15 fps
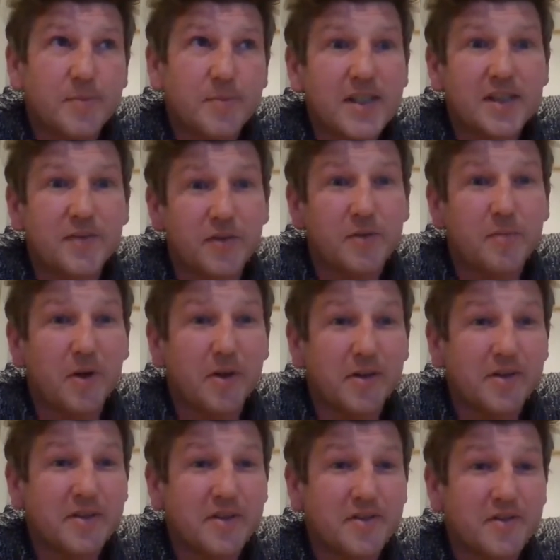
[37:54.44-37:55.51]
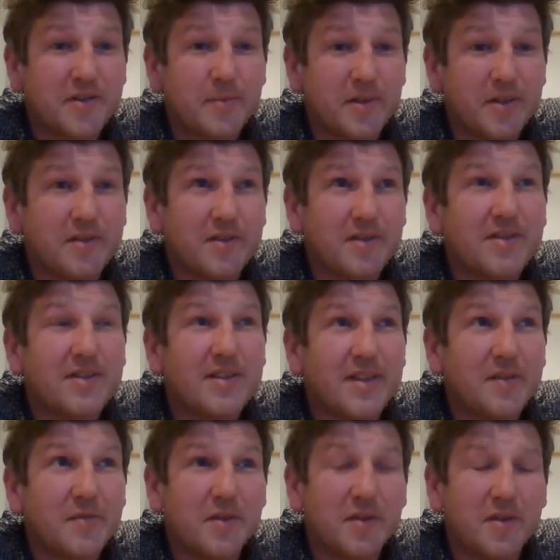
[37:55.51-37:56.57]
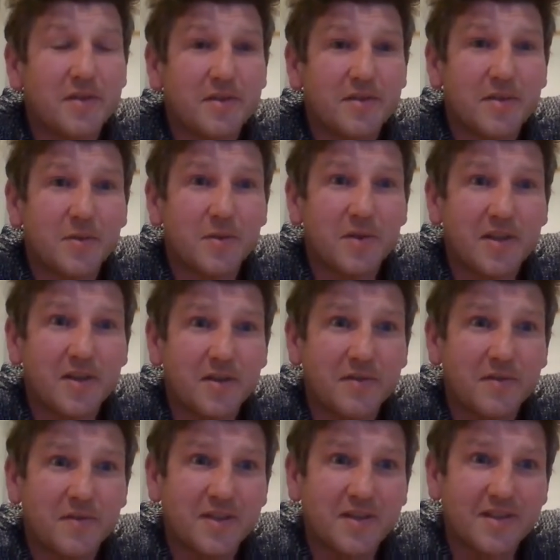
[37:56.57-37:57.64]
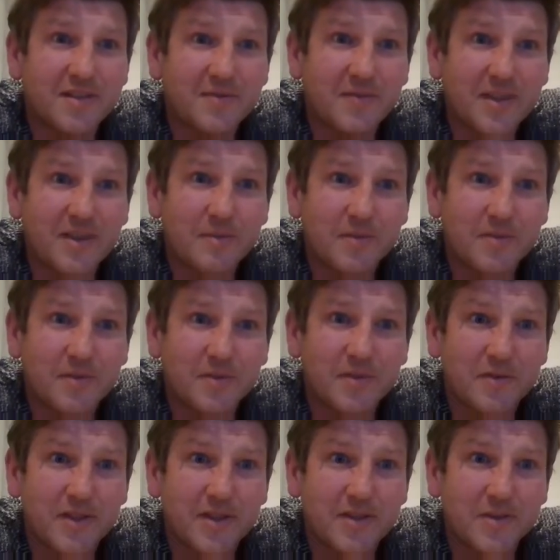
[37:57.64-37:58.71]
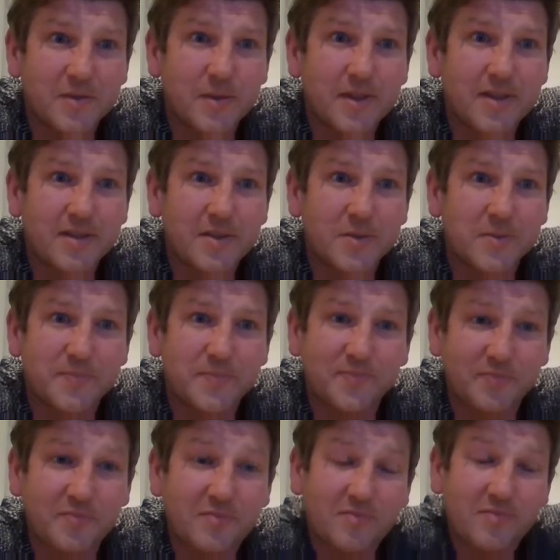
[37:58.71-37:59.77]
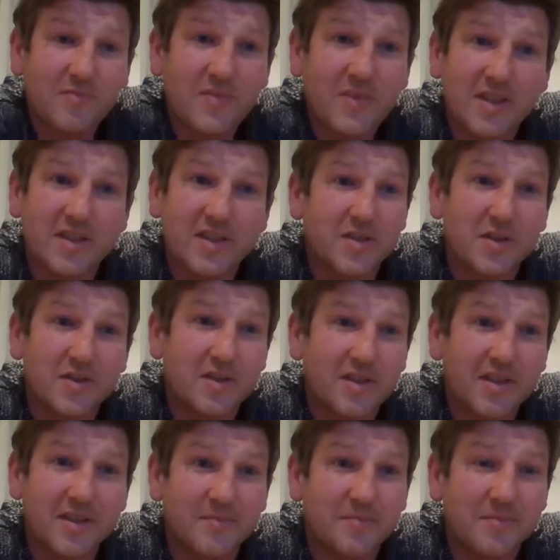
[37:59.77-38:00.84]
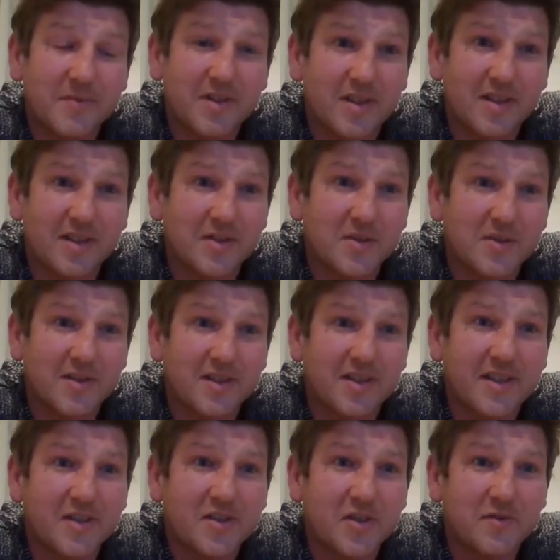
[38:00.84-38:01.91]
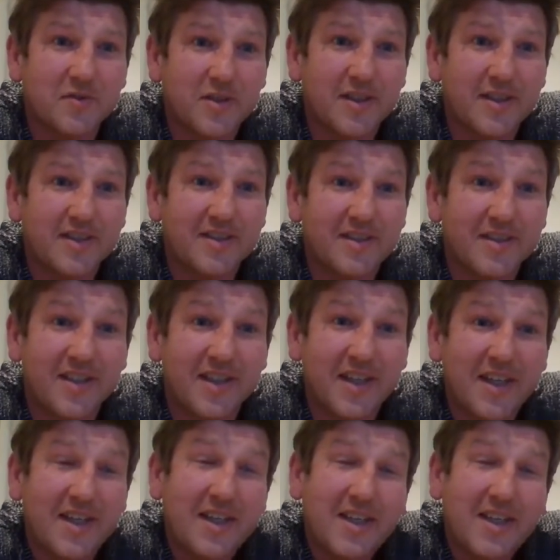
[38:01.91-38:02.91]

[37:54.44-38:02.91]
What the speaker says: especially for the potted nursery, because it's kind of an totally artificial environment for the trees as well. So it's just the nature of trying to